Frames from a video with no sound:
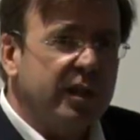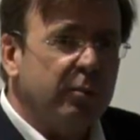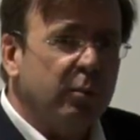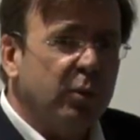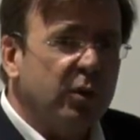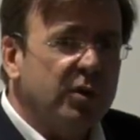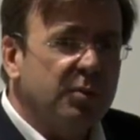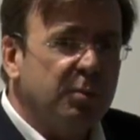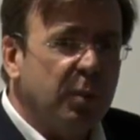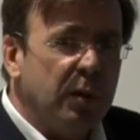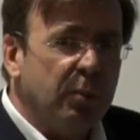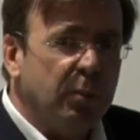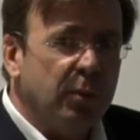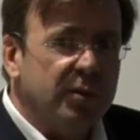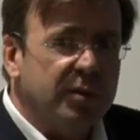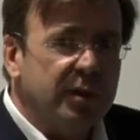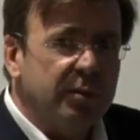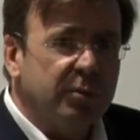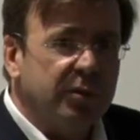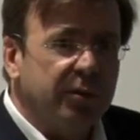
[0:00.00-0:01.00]
because people
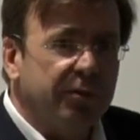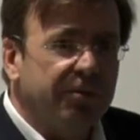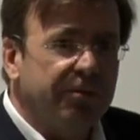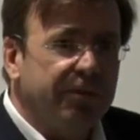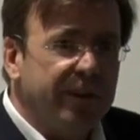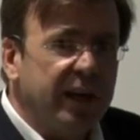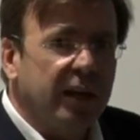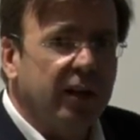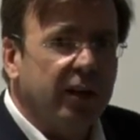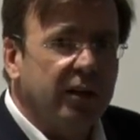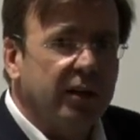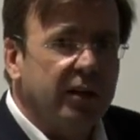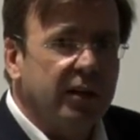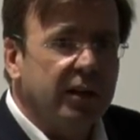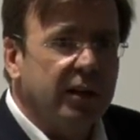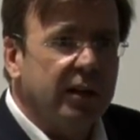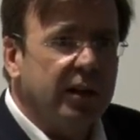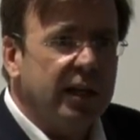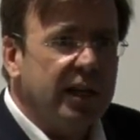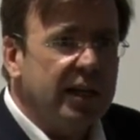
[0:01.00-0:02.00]
seem to feel that
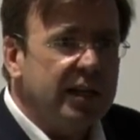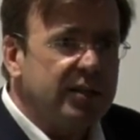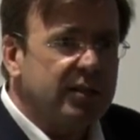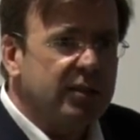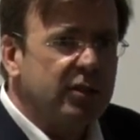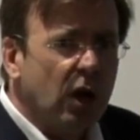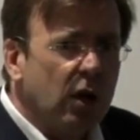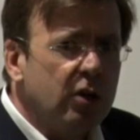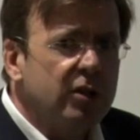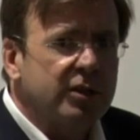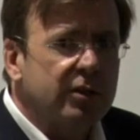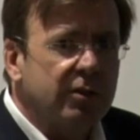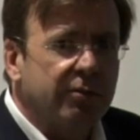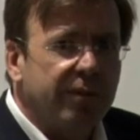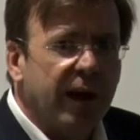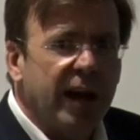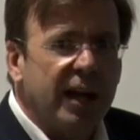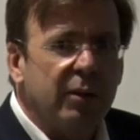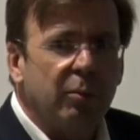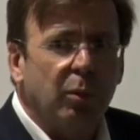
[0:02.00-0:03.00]
these notes are
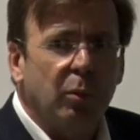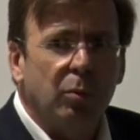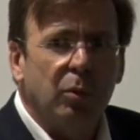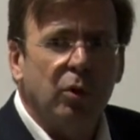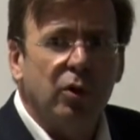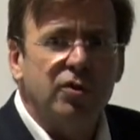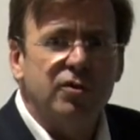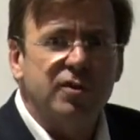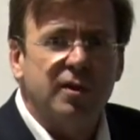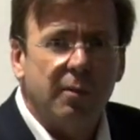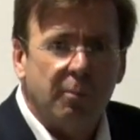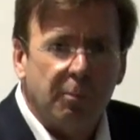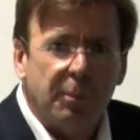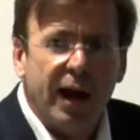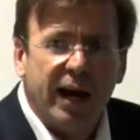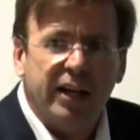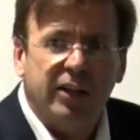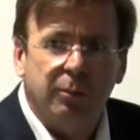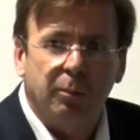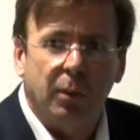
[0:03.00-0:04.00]
valuable because they're
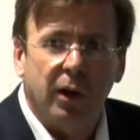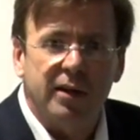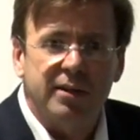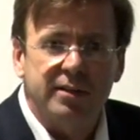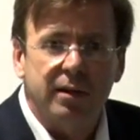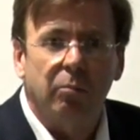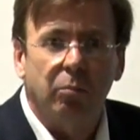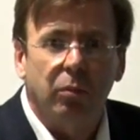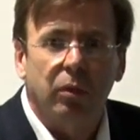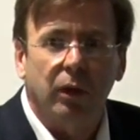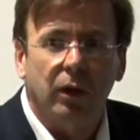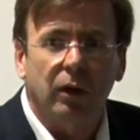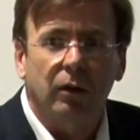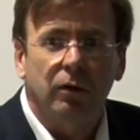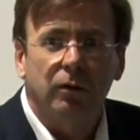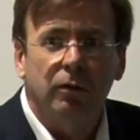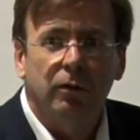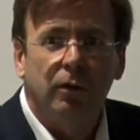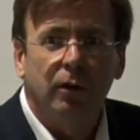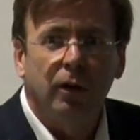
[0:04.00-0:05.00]
backed by something.
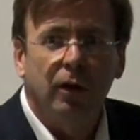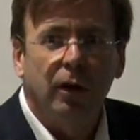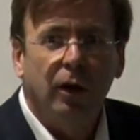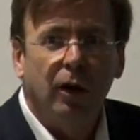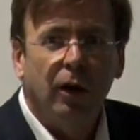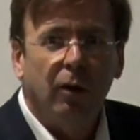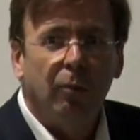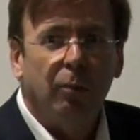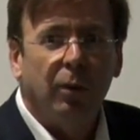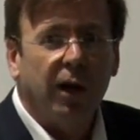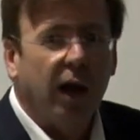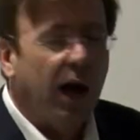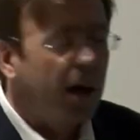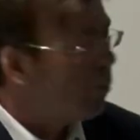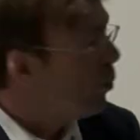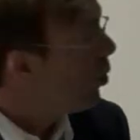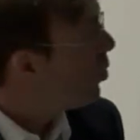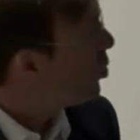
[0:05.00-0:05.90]
But I'm not